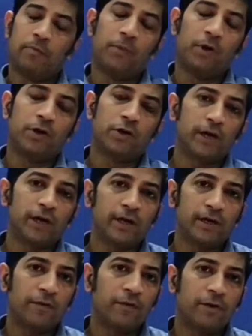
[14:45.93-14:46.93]
Because the
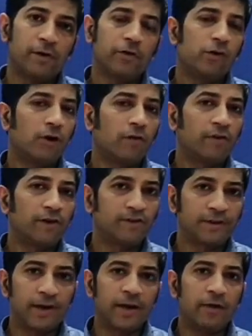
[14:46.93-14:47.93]
interviewer is
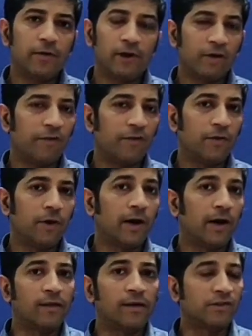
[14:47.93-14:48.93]
always ready to give you
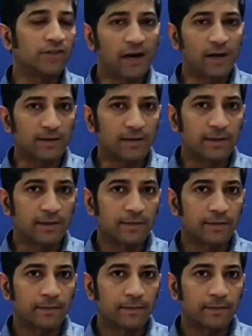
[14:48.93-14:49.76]
another chance.